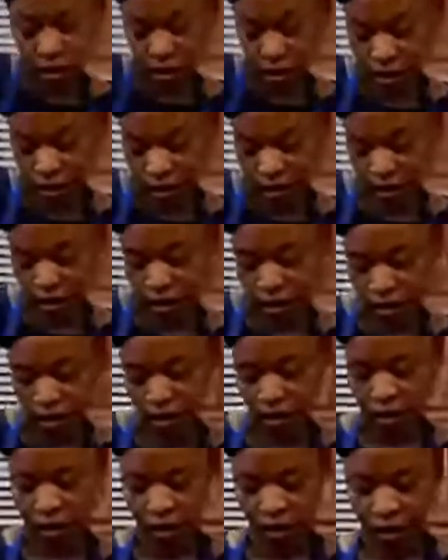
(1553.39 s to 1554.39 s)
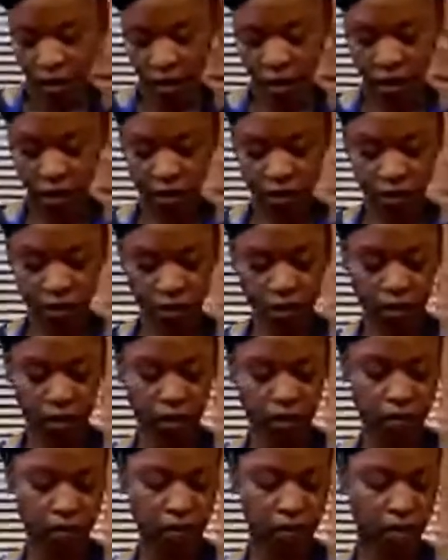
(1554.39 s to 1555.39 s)
All right, so
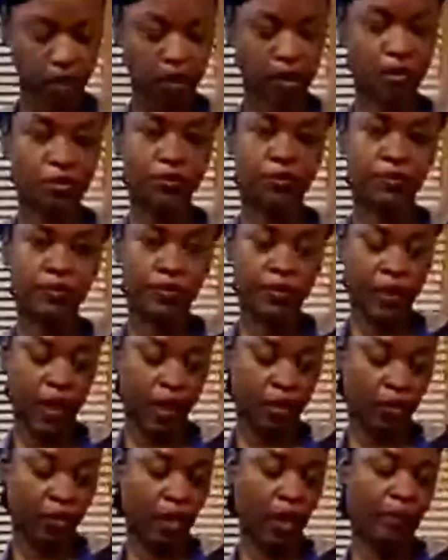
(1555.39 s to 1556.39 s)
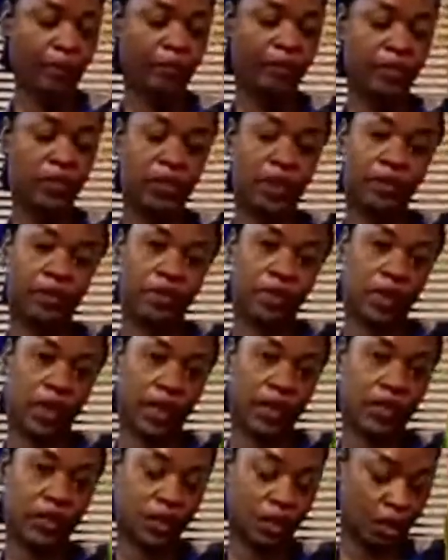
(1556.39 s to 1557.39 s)
just lay it on top of each other,
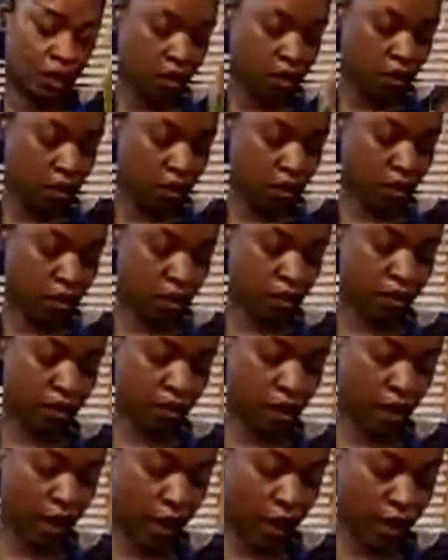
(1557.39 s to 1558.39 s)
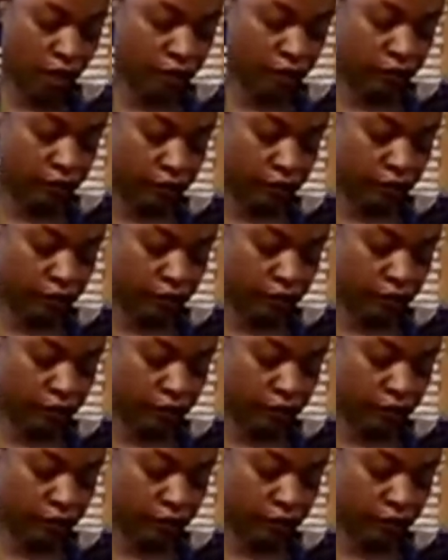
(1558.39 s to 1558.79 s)
slice it in half,